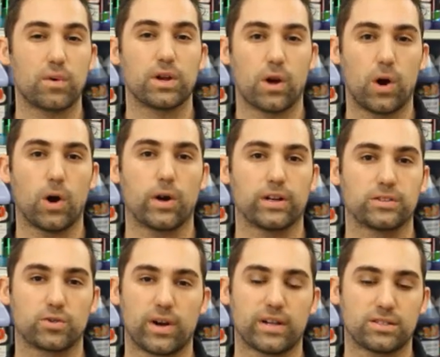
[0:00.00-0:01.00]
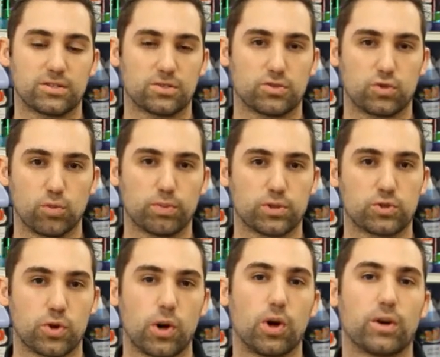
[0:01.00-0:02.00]
hard. It dries super
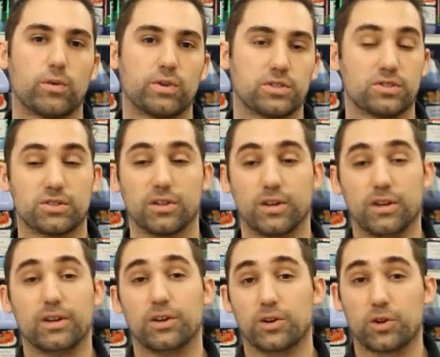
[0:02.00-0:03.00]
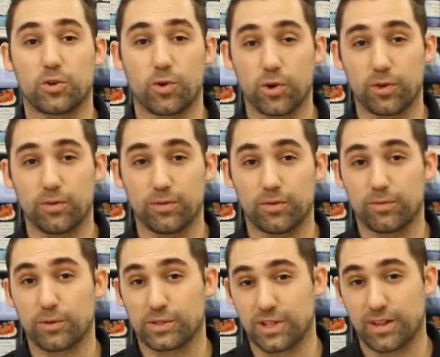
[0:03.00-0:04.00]
strong, which is
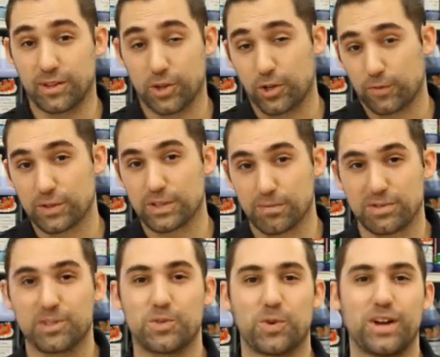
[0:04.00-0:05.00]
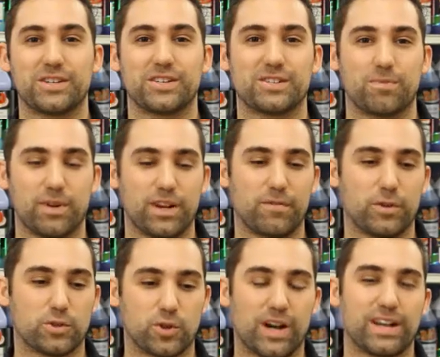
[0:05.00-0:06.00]
good for some situations, but if
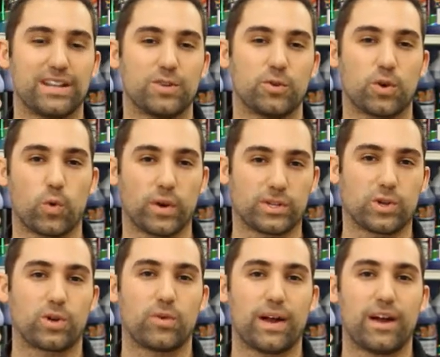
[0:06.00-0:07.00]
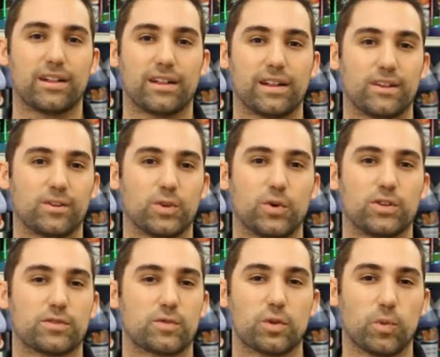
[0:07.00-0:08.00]
you're trying to do a quick turnaround, like you're doing
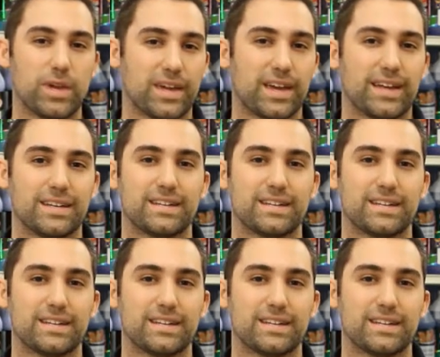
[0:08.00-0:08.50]
this for the weekend,